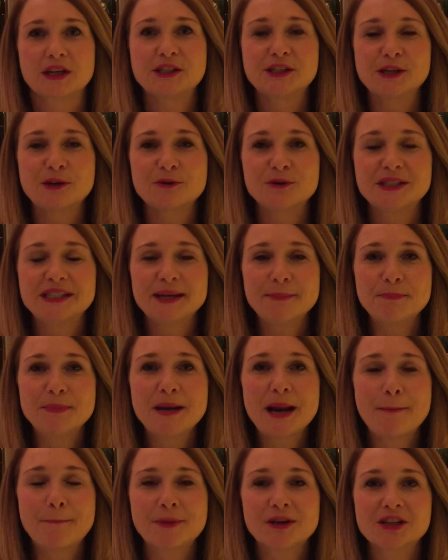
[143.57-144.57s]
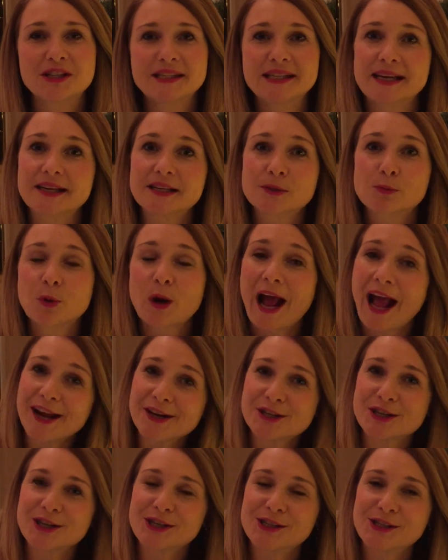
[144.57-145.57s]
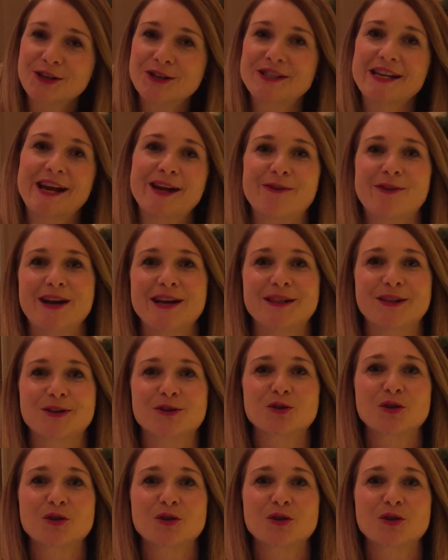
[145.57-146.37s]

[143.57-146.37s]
So tip number six, we're actually gonna start decorating the